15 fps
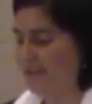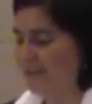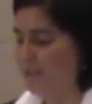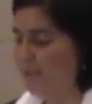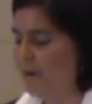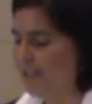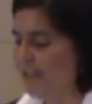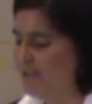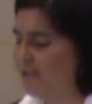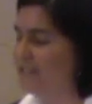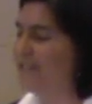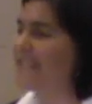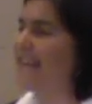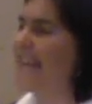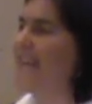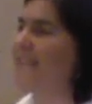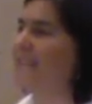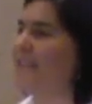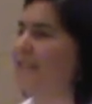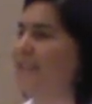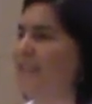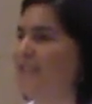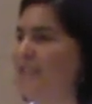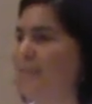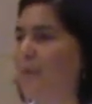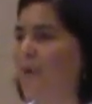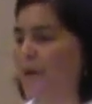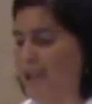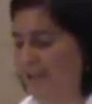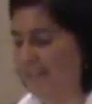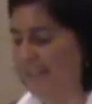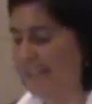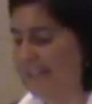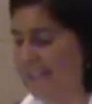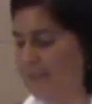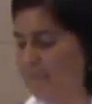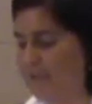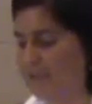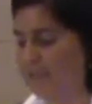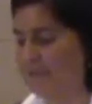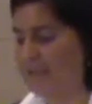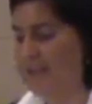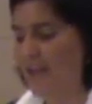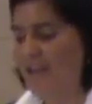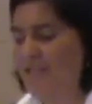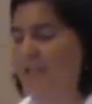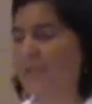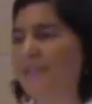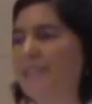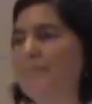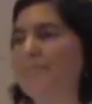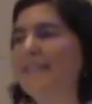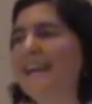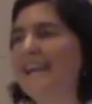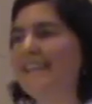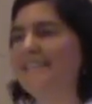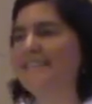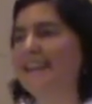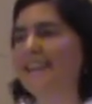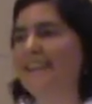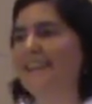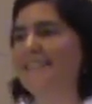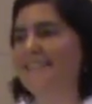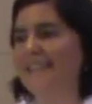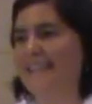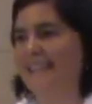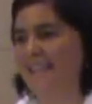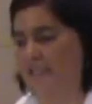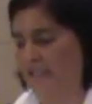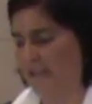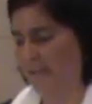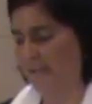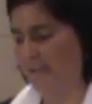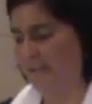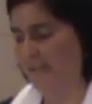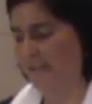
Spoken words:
the one who saved the firstborn of the Hebrews during the plagues against Egypt,